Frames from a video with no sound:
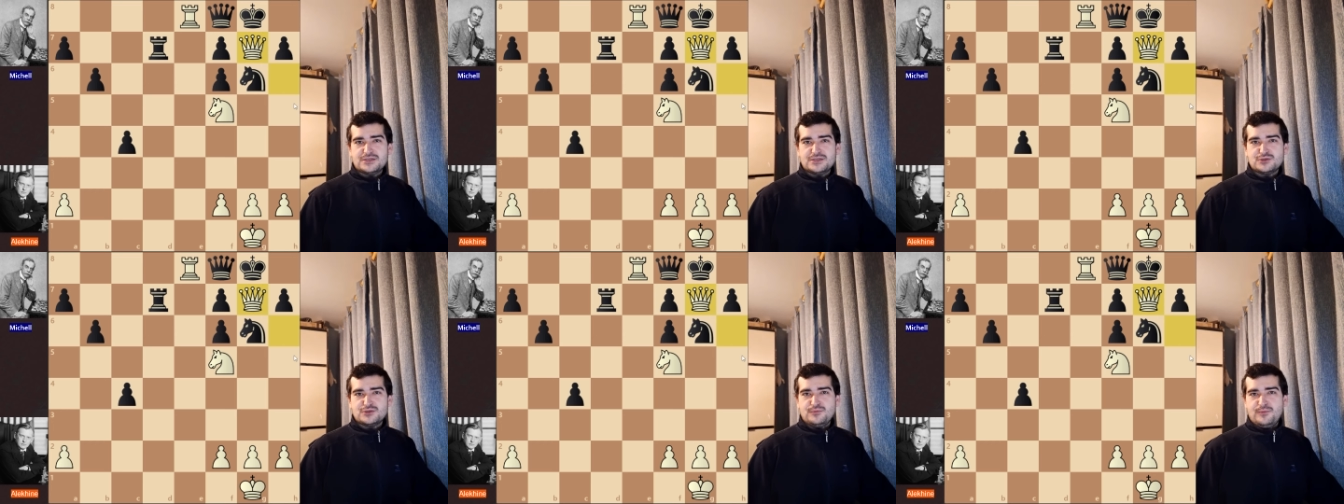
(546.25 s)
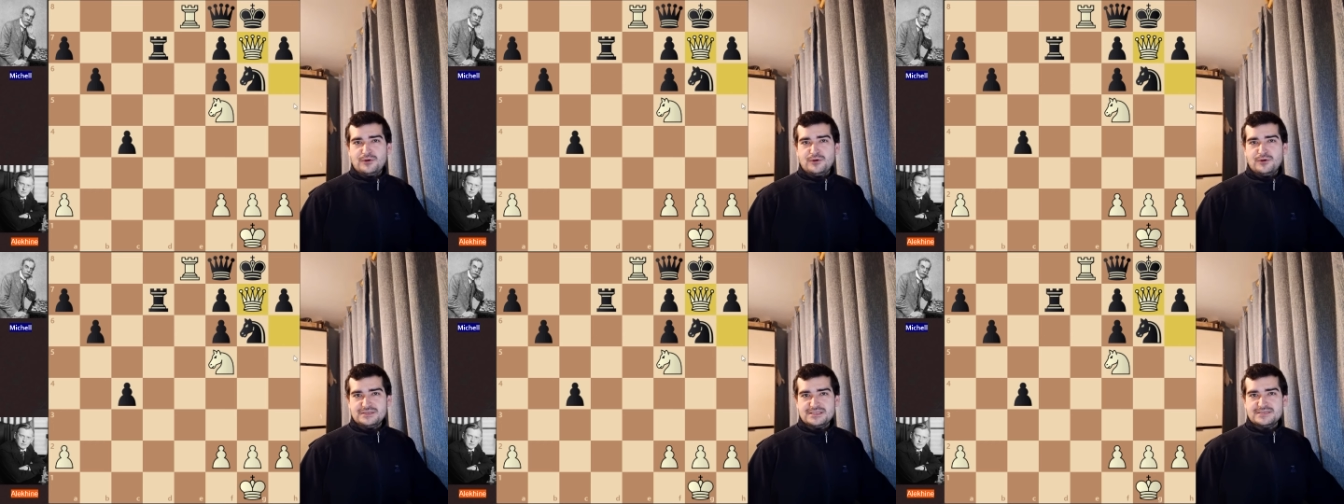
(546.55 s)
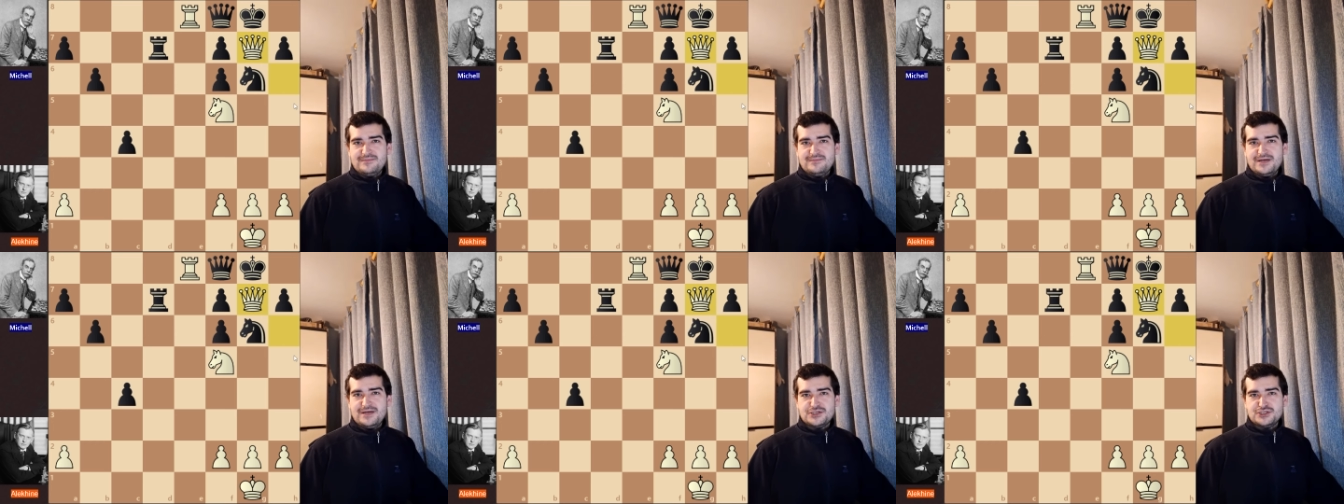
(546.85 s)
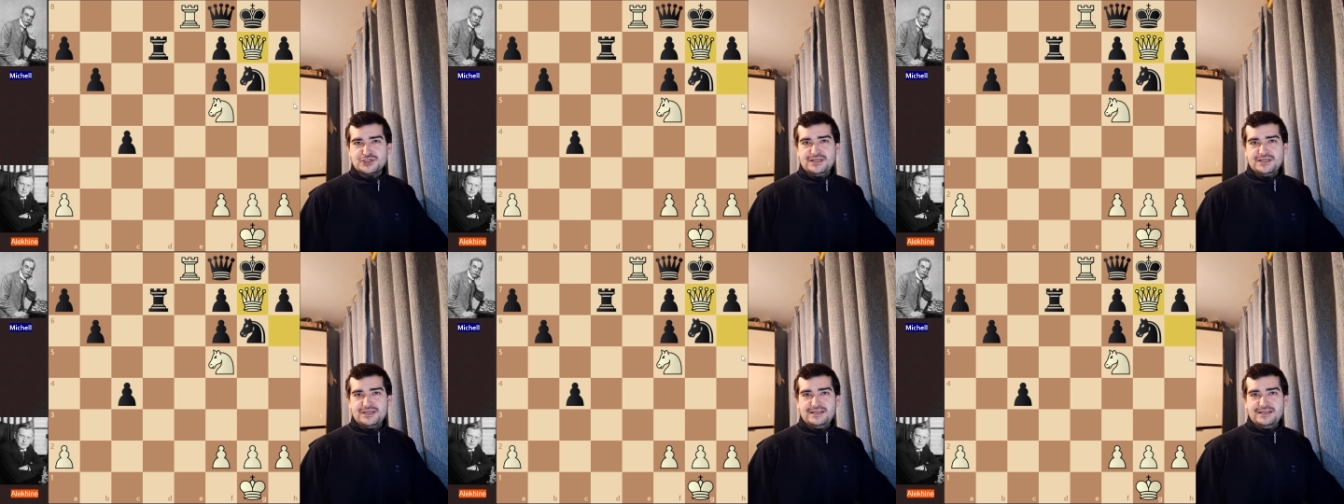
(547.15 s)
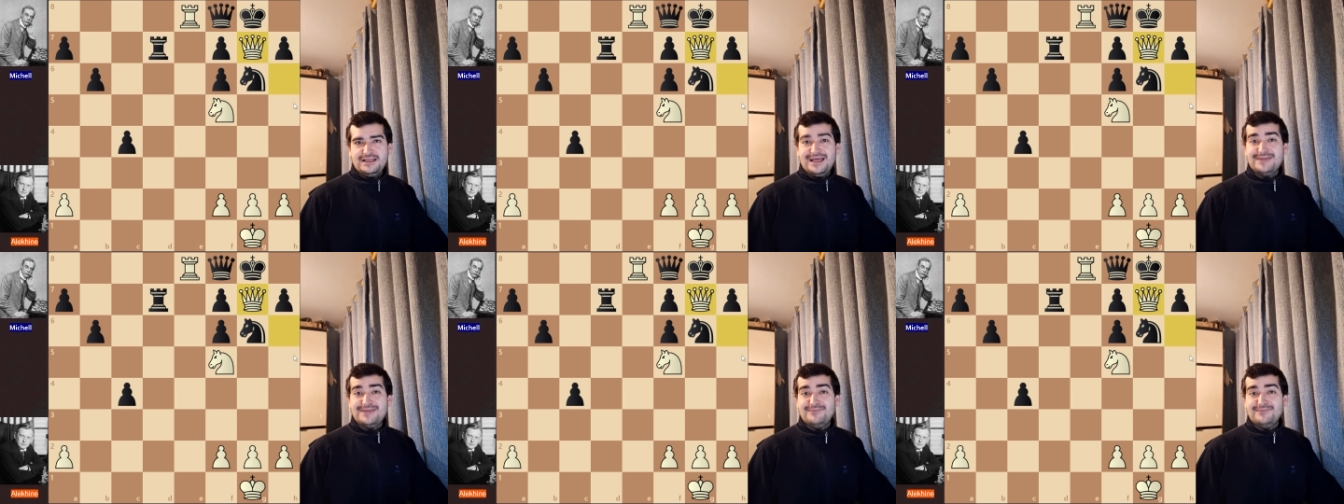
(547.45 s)
support is much
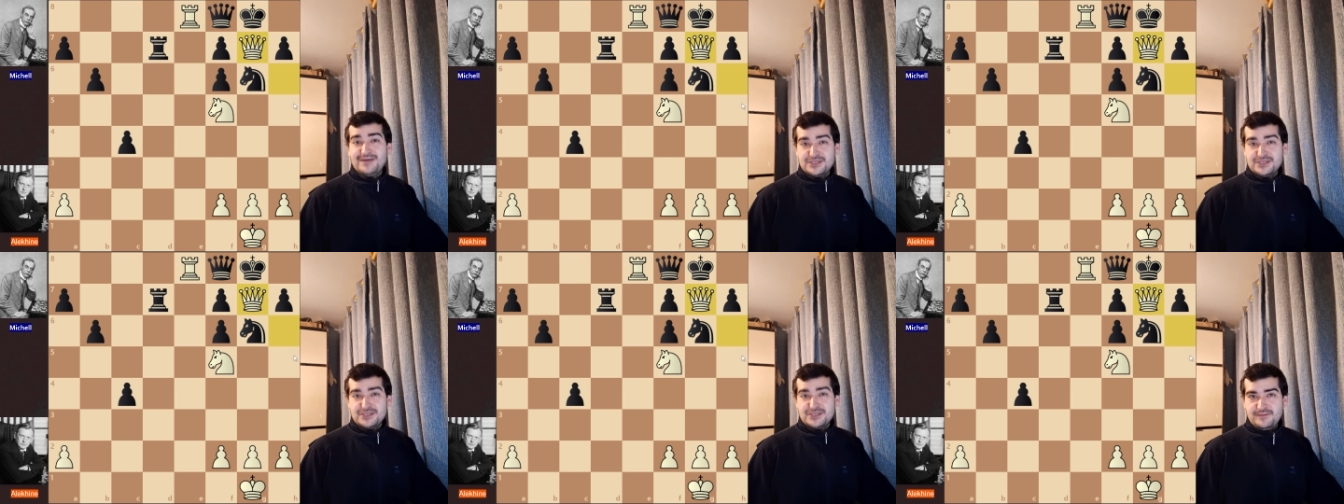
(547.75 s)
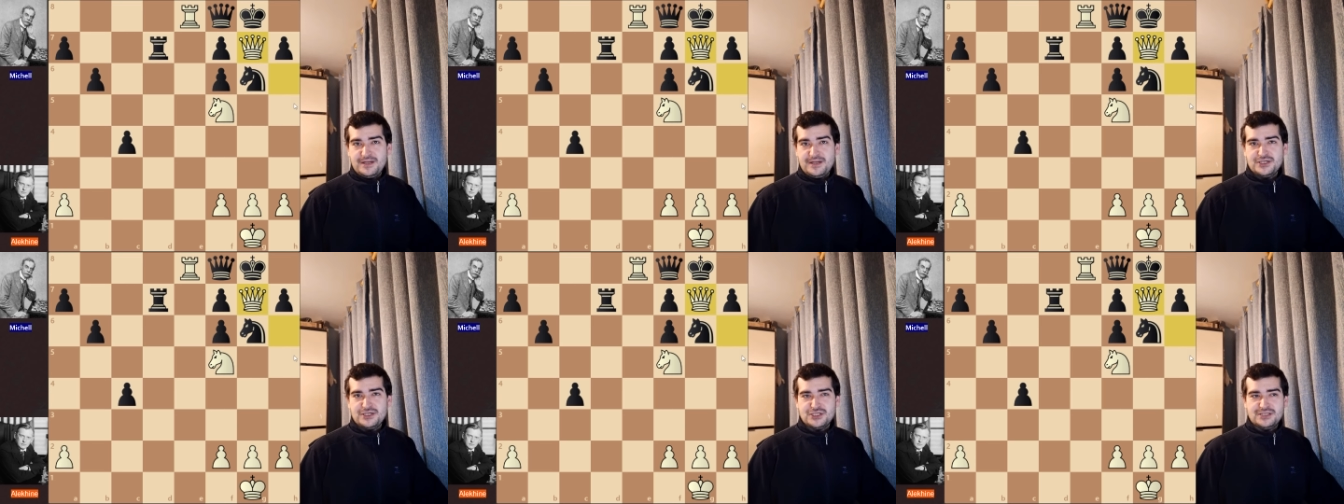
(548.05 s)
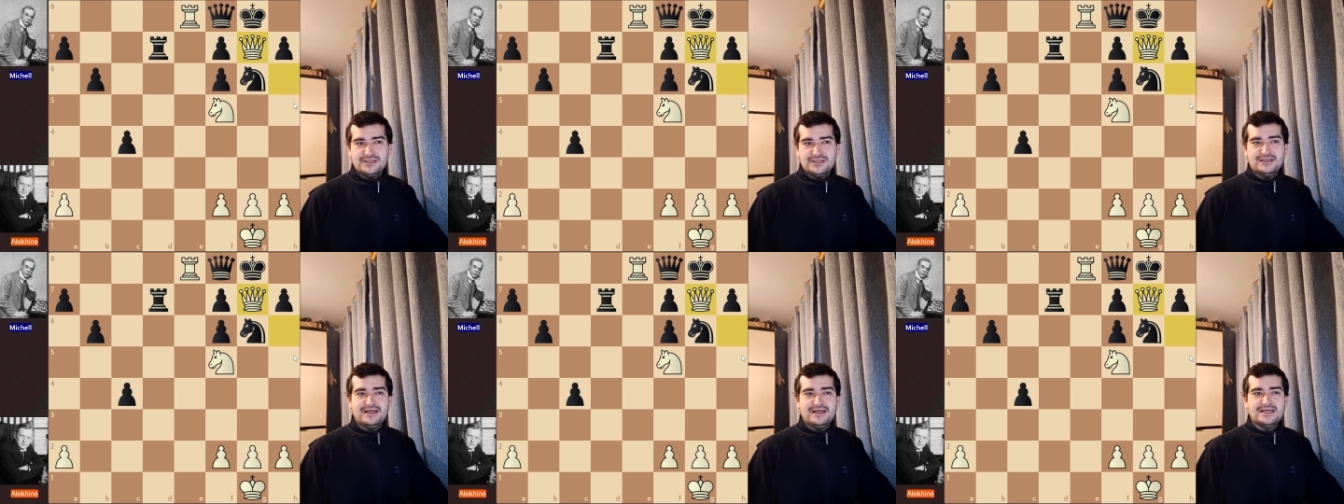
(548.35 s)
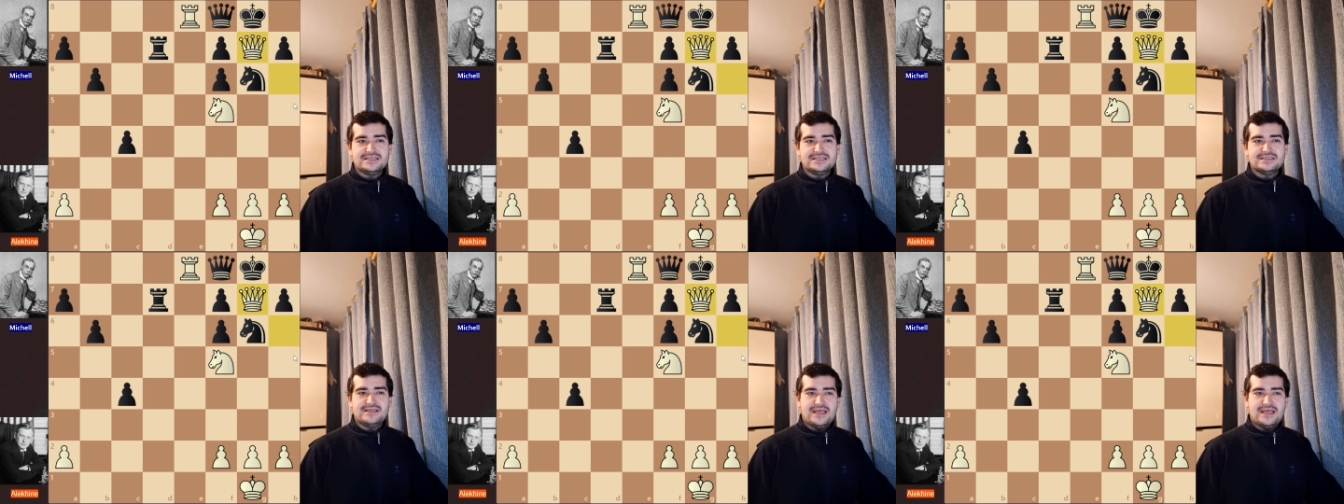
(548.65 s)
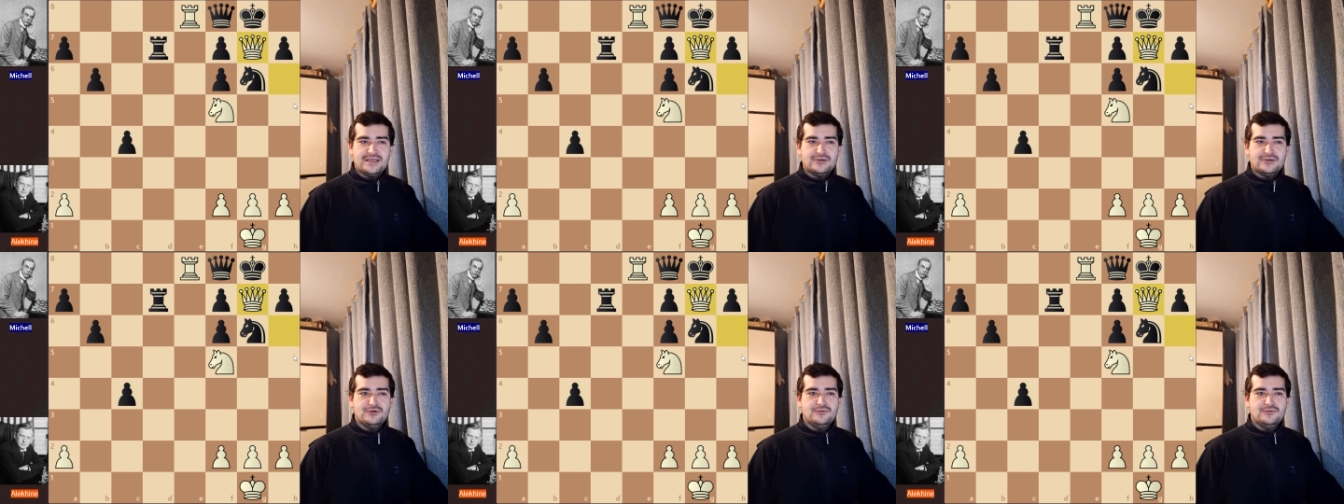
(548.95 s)
needed and much appreciated, guys.
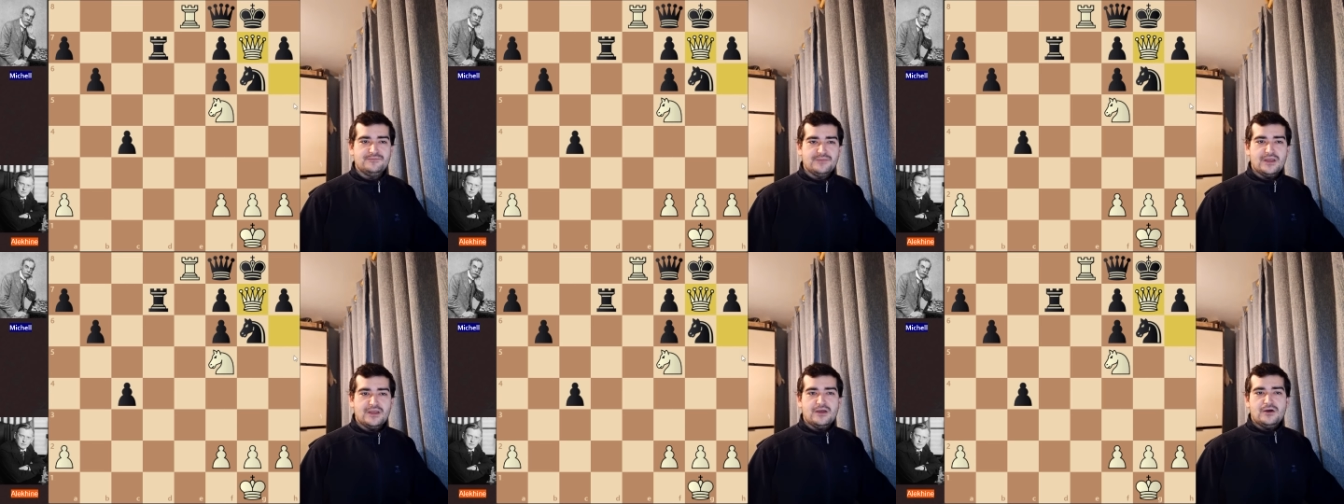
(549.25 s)
Thank you.